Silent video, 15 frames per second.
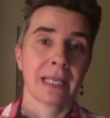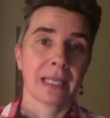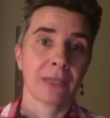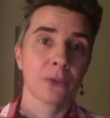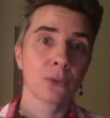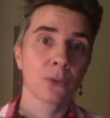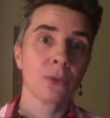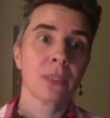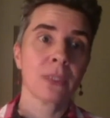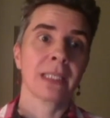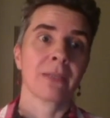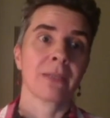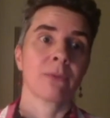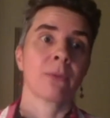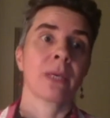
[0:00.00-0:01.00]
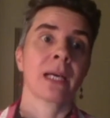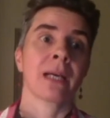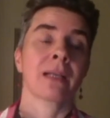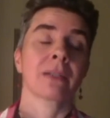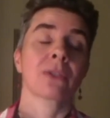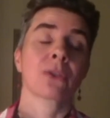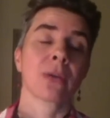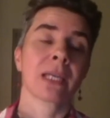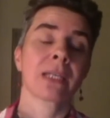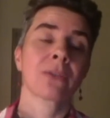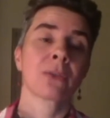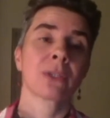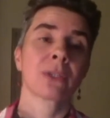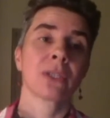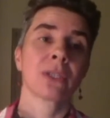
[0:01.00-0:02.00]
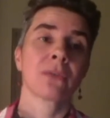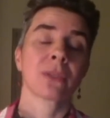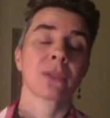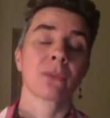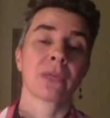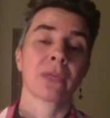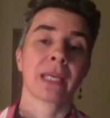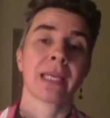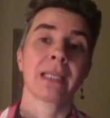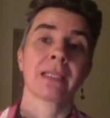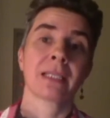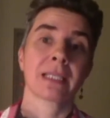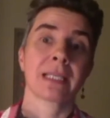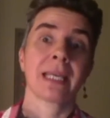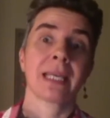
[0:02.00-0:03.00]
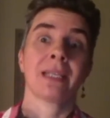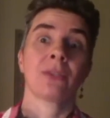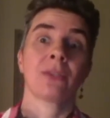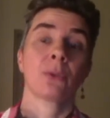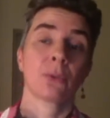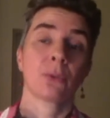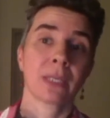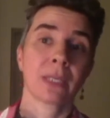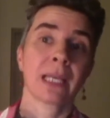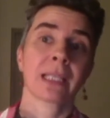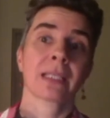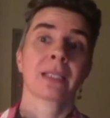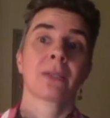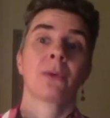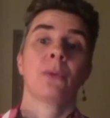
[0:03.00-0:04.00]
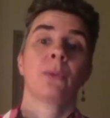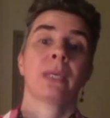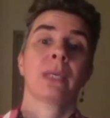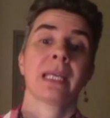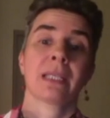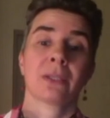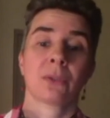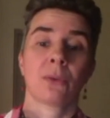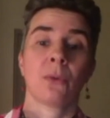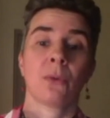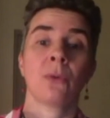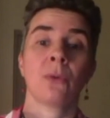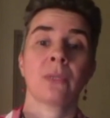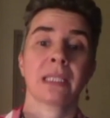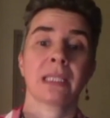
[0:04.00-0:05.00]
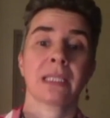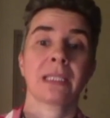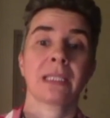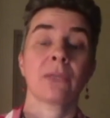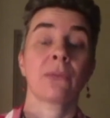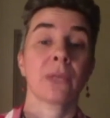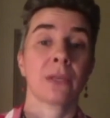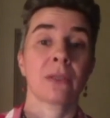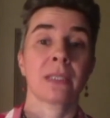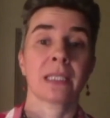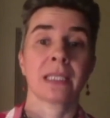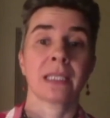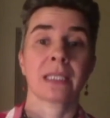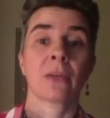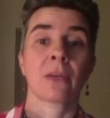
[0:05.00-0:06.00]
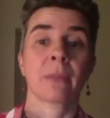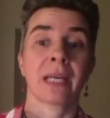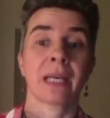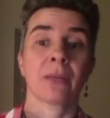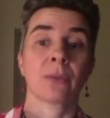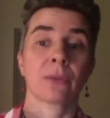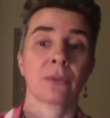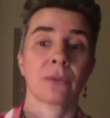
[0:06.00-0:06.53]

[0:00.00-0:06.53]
truly we are trying to achieve something else and due to that we get all these difficulties coming out